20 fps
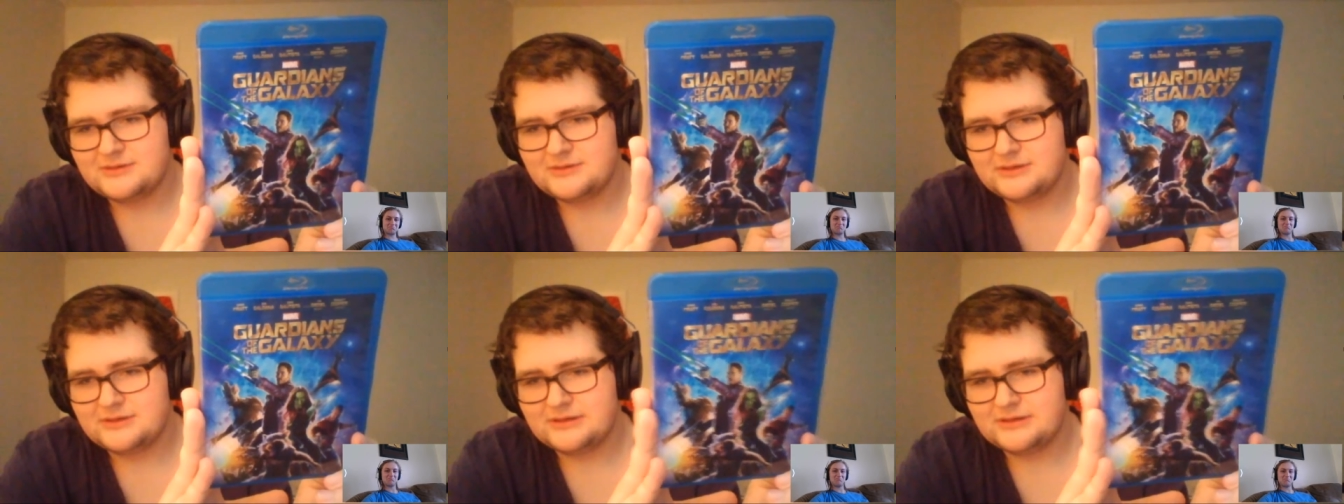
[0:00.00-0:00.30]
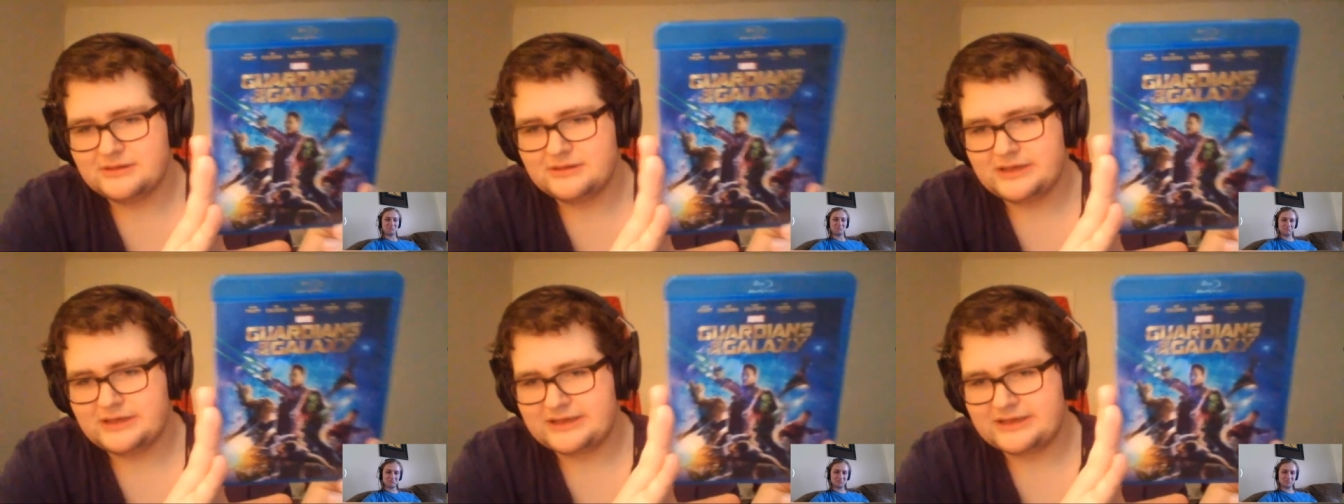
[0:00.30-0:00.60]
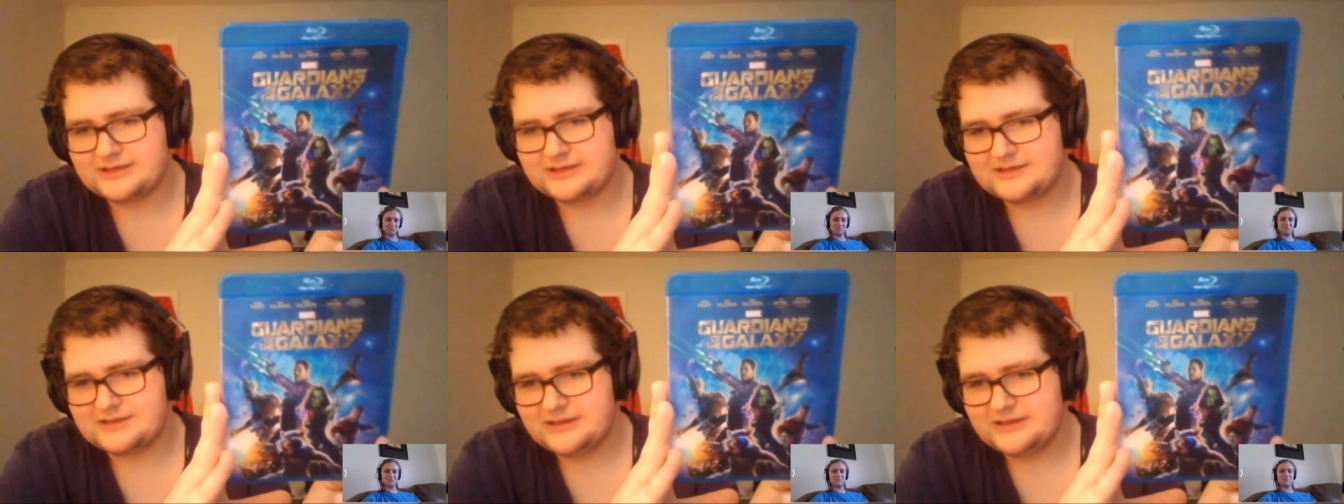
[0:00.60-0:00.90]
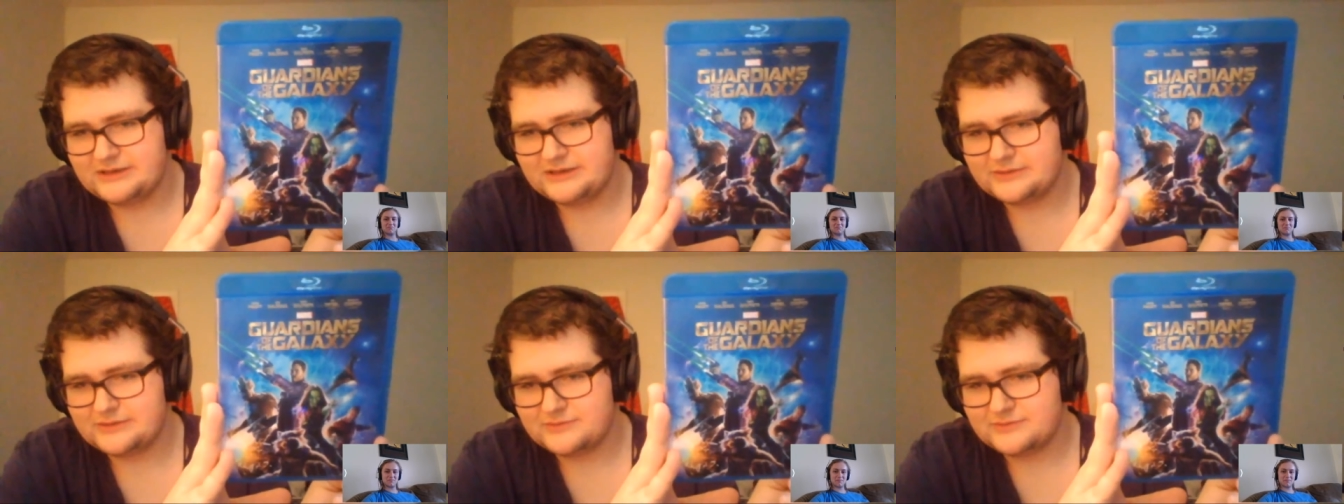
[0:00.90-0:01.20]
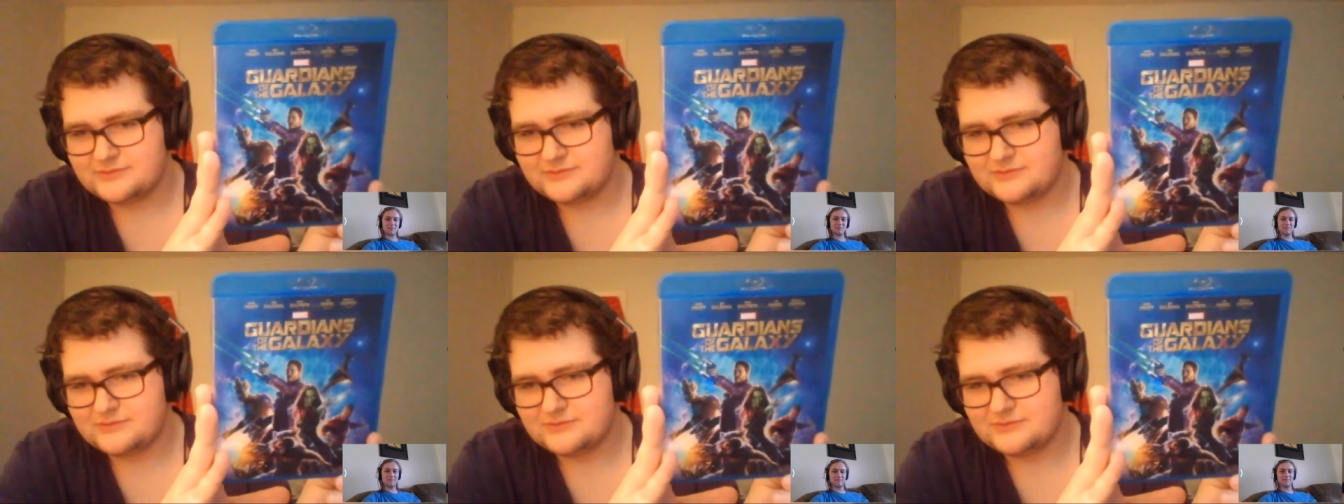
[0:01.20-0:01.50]
like
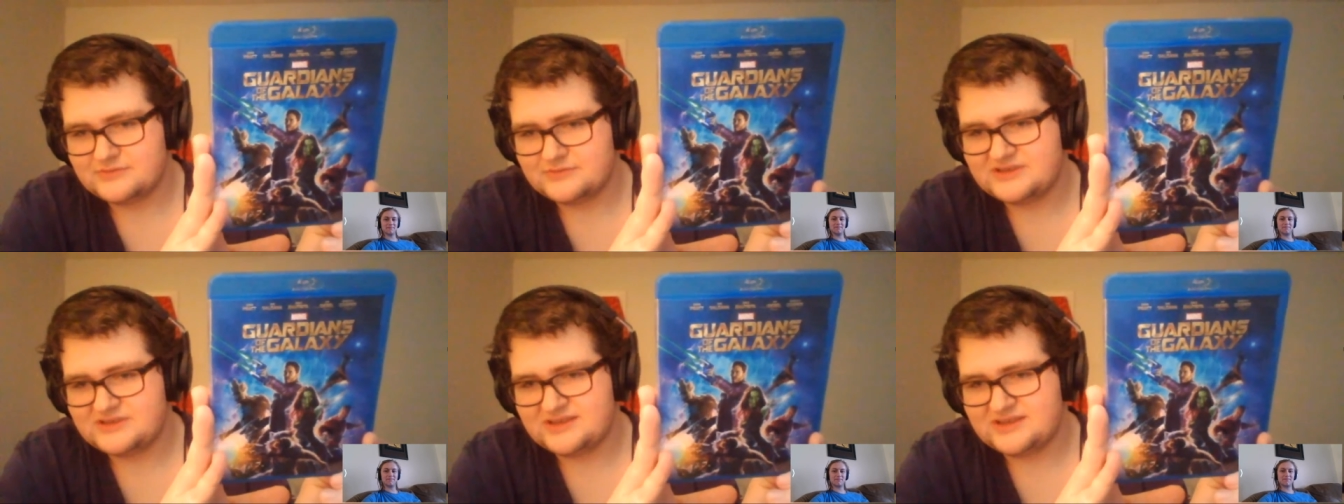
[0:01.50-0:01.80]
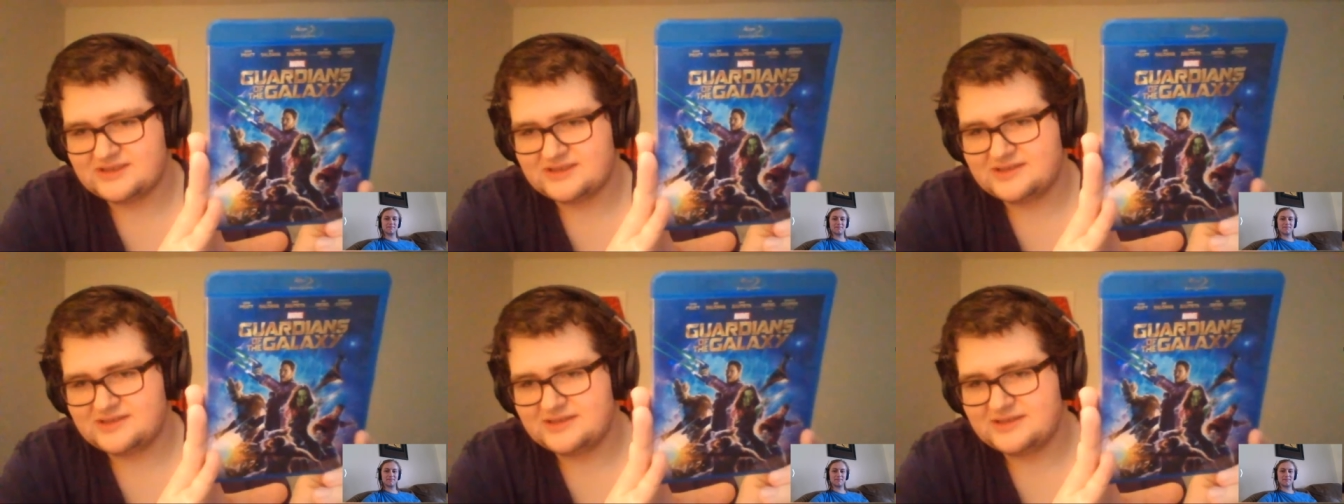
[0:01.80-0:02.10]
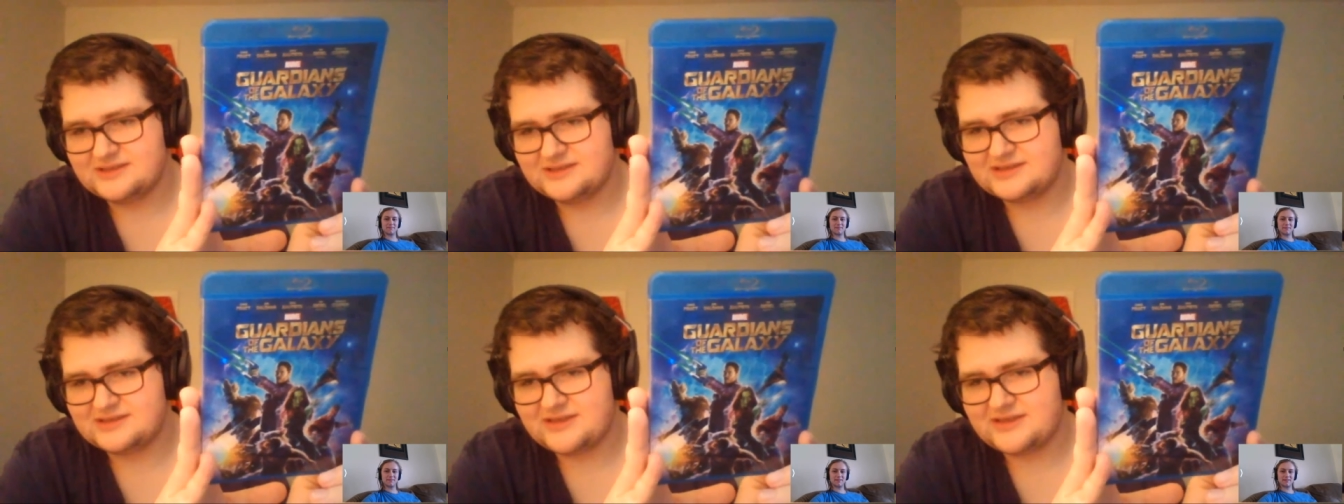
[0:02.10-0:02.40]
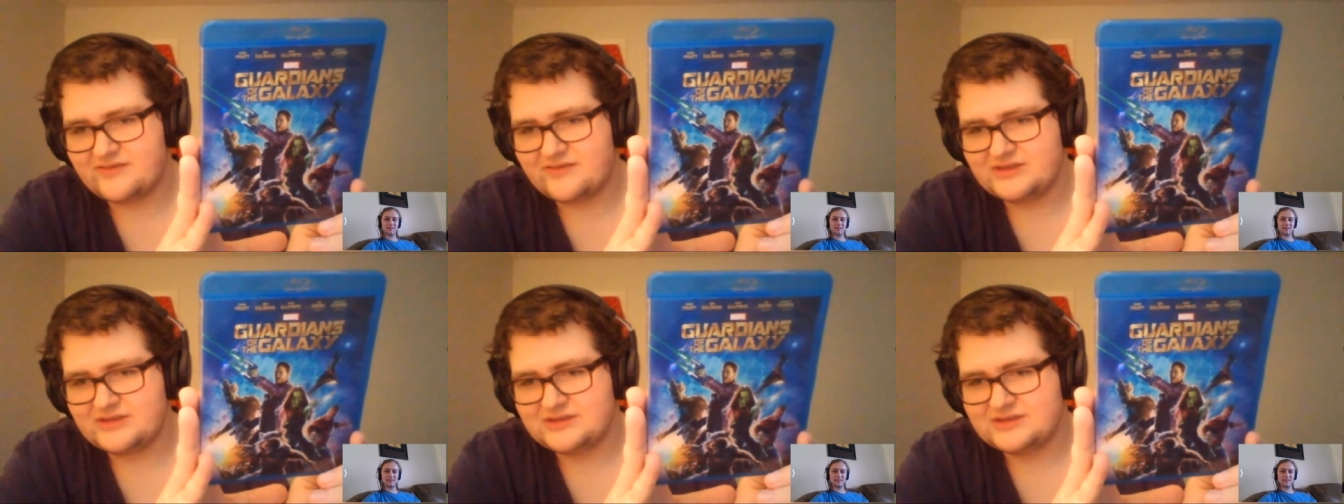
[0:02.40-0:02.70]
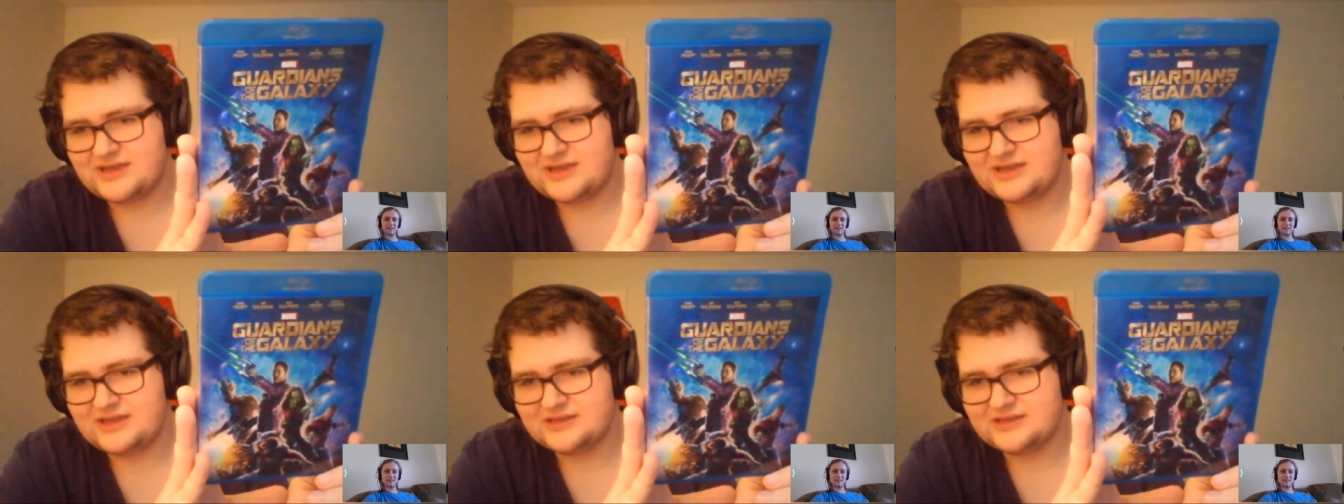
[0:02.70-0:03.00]
60s, 70s,
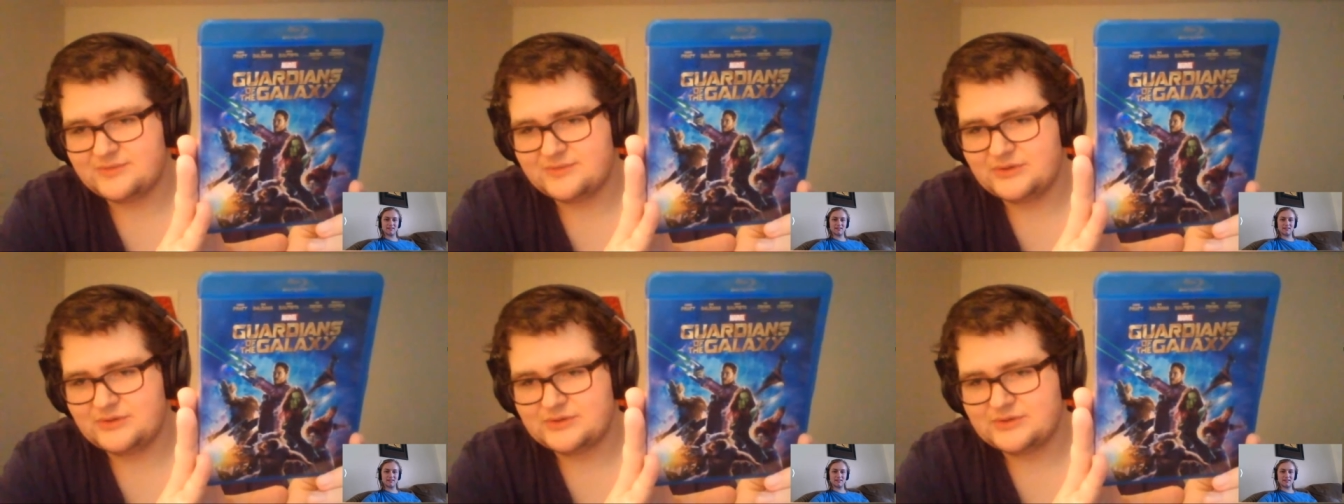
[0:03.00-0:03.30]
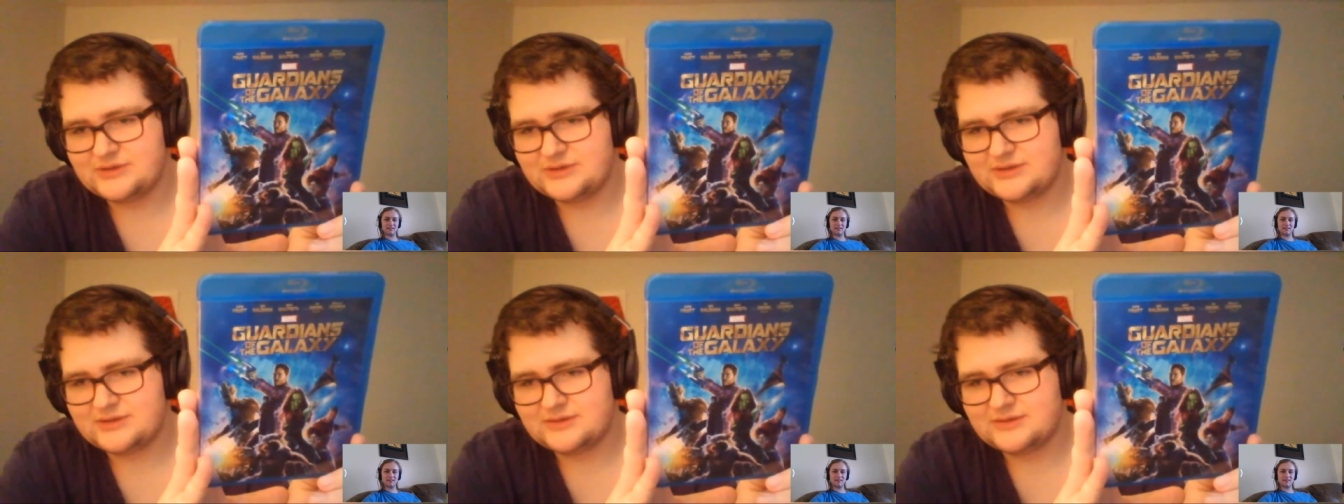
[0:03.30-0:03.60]
80s music.